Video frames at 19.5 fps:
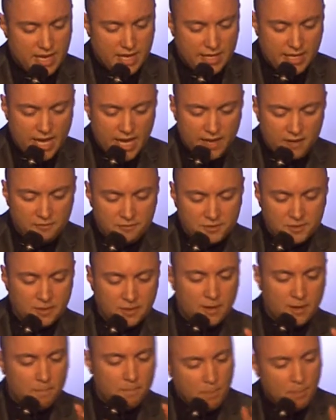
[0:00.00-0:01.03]
And He
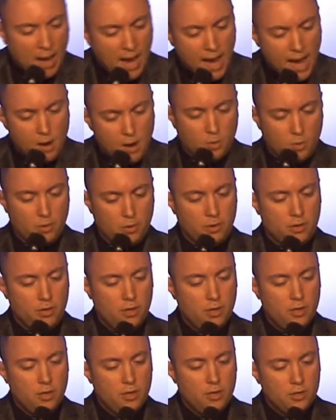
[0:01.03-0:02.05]
gives power
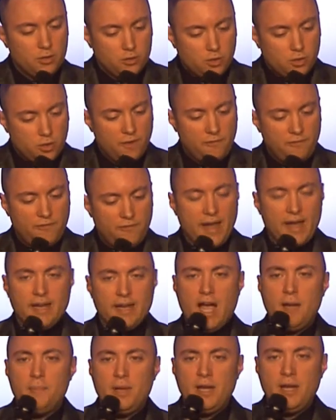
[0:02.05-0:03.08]
to the faint.
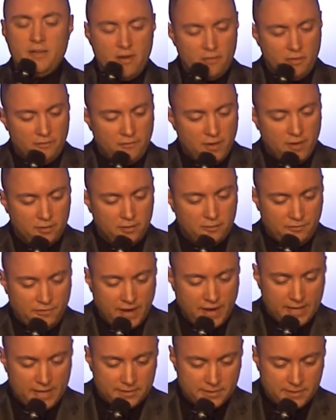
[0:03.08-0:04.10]
How many have ever felt
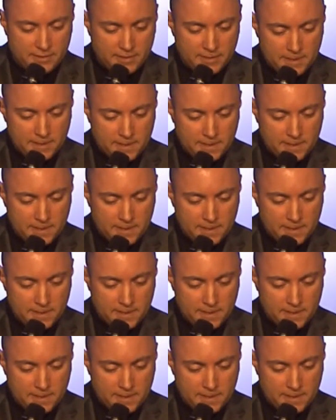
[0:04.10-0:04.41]
faint?